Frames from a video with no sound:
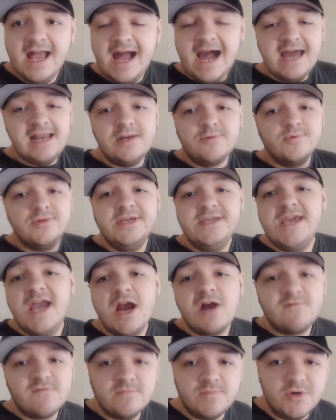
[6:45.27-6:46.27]
I didn't really
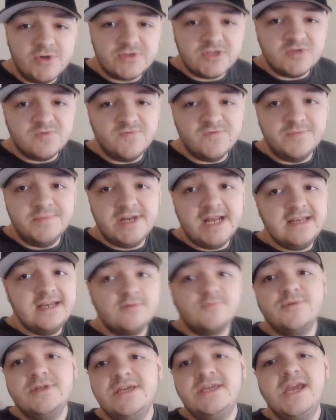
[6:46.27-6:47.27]
care for most of them, and I
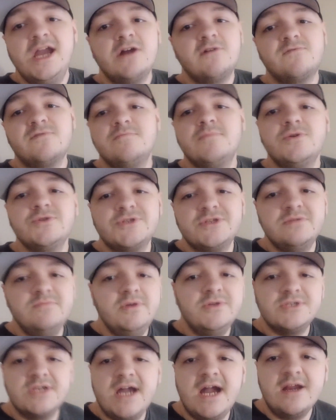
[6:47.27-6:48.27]
didn't really care for most of the
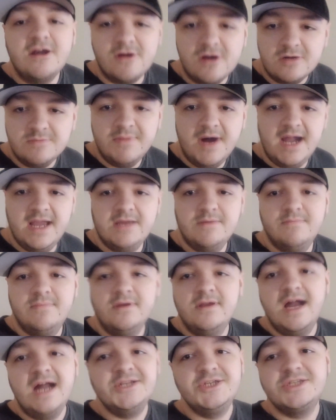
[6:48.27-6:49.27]
music I heard by him.
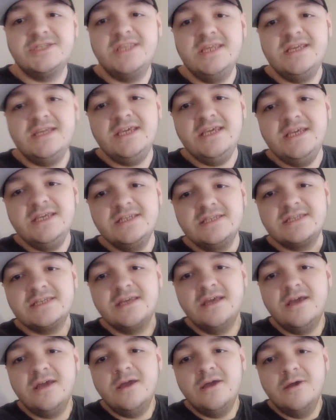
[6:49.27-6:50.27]
I just think he's
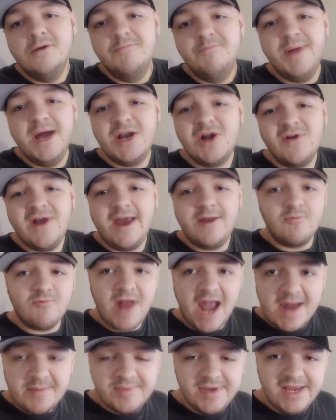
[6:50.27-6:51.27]
better at
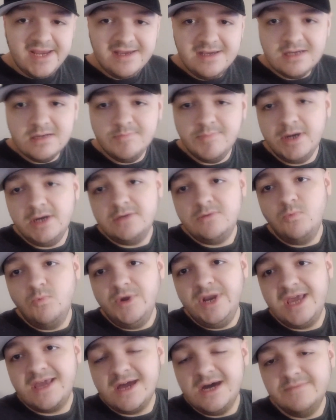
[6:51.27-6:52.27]
rapping, but
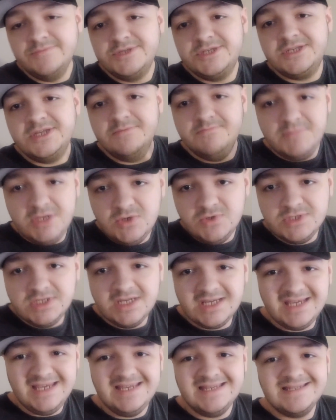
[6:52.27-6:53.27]
when it comes to
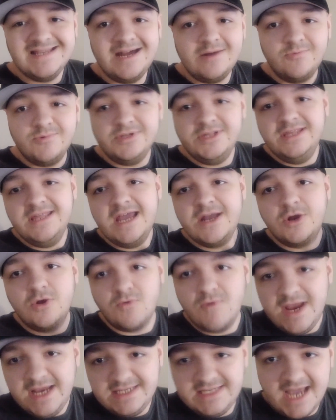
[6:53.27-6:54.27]
music, he's not really that
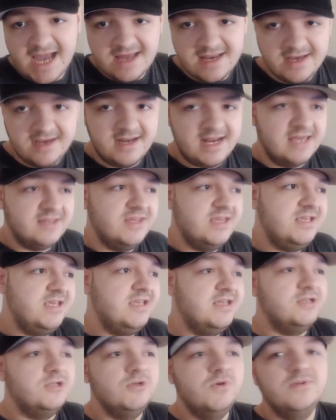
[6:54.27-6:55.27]
great at it, and I think he
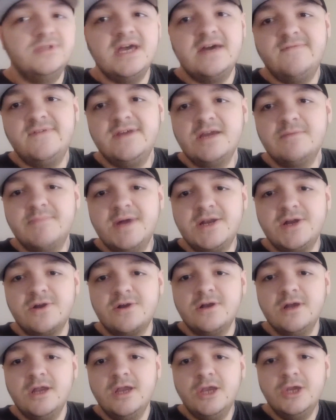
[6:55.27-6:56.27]
could do with having a
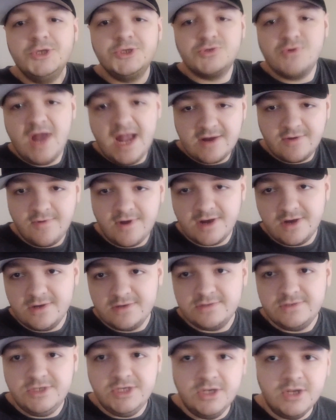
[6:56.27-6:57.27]
better track record,
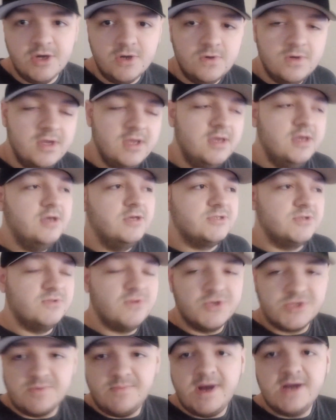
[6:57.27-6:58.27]
you know? So
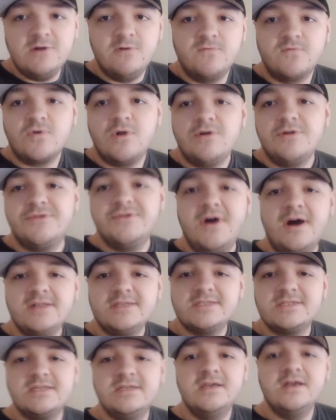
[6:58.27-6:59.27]
those are my overall
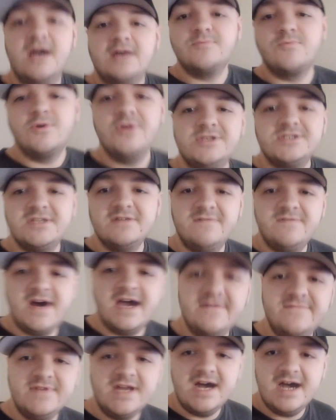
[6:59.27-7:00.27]
thoughts on Royce da
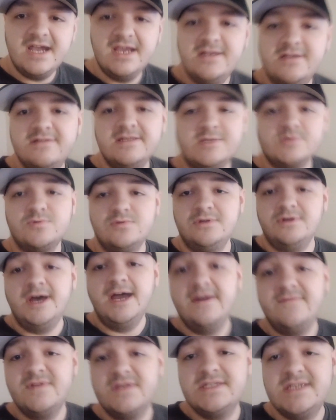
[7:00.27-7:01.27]
5'9. That's really all
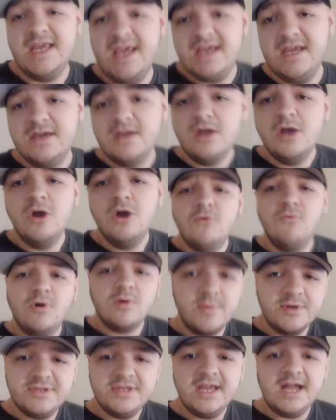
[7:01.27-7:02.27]
I have to say.
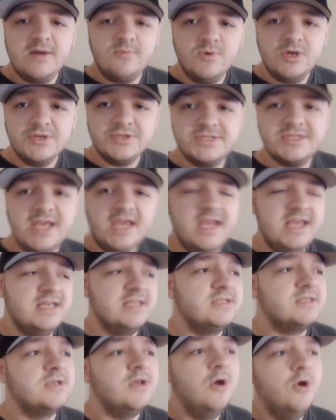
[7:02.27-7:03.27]
One more thing I will say
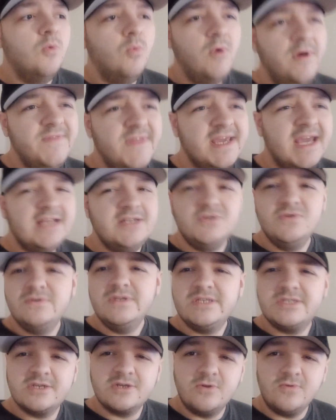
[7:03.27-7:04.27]
is, one thing I do
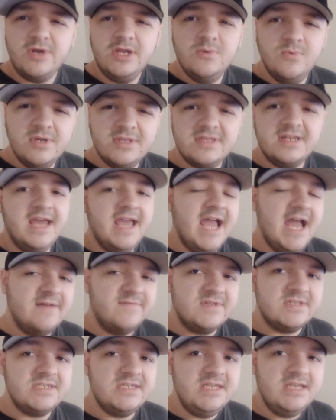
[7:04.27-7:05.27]
disagree with that I
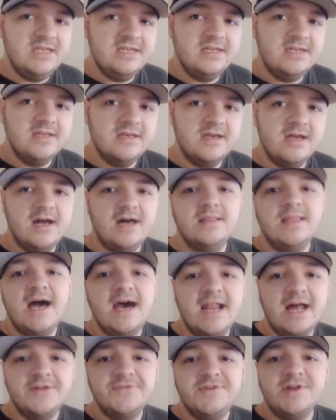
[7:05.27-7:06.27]
have seen a
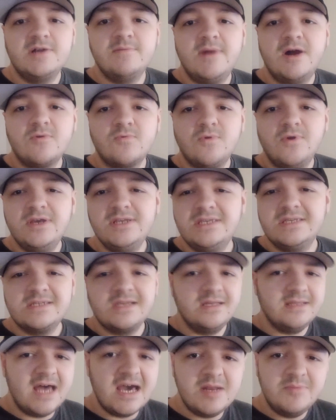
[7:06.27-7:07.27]
lot out there about Royce is
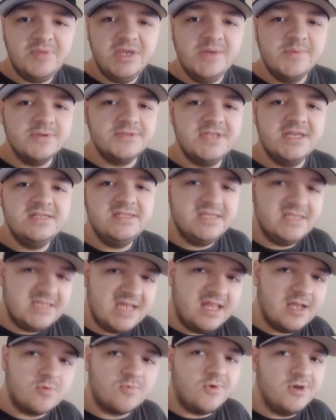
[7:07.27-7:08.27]
a lot of people tend to
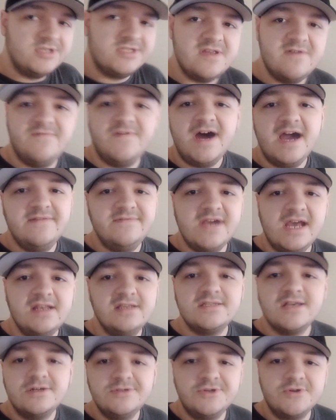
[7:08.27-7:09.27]
say that Royce da 5'9
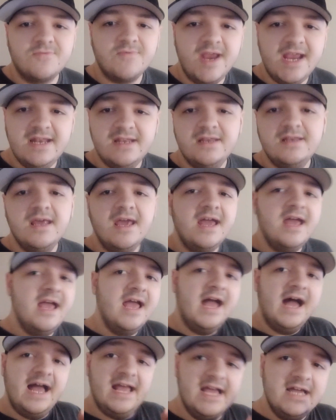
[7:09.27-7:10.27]
is underrated.
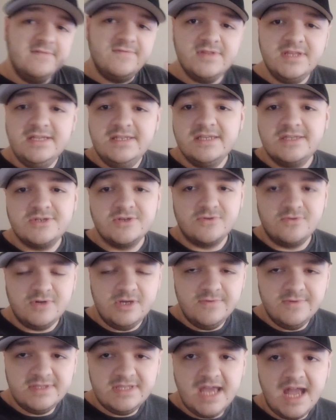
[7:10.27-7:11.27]
I heavily
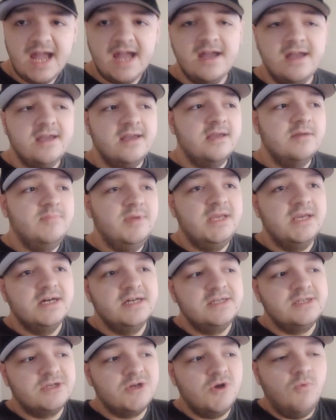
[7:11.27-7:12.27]
disagree with that,
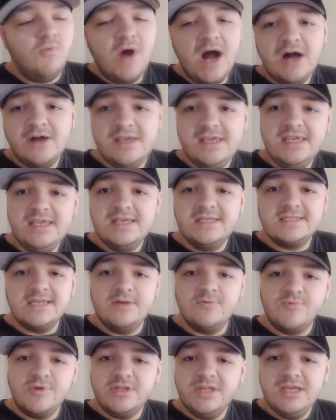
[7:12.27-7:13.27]
because while he is
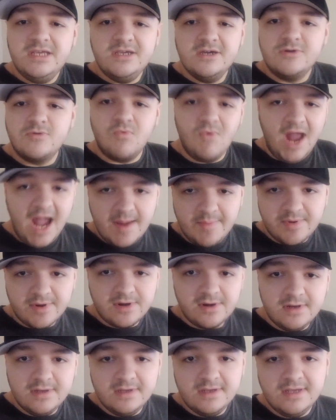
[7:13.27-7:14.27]
a really good
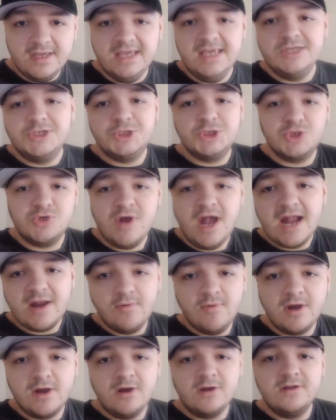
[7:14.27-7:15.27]
rapper, his
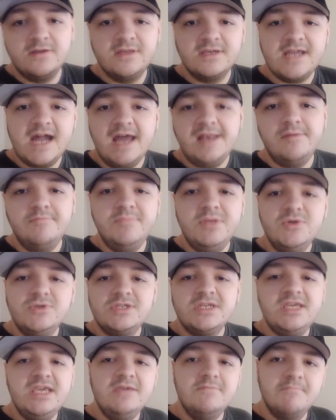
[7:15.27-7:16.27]
track record or the kind of
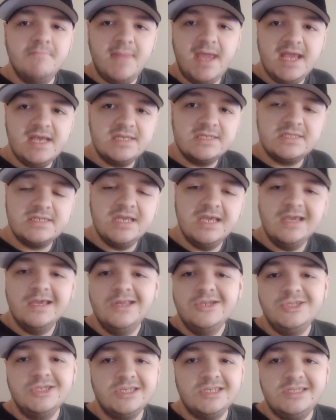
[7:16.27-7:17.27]
music he makes
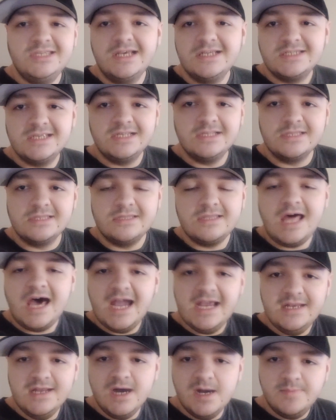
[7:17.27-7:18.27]
just doesn't
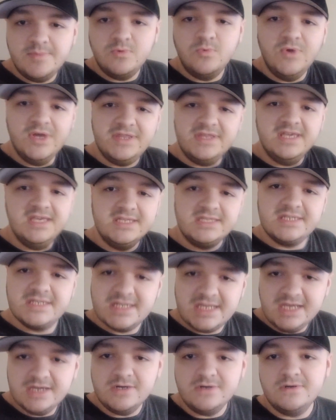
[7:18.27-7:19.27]
line up with his
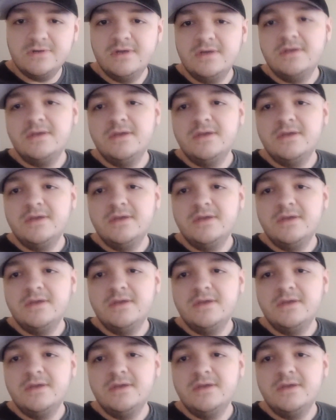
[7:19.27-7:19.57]
skill.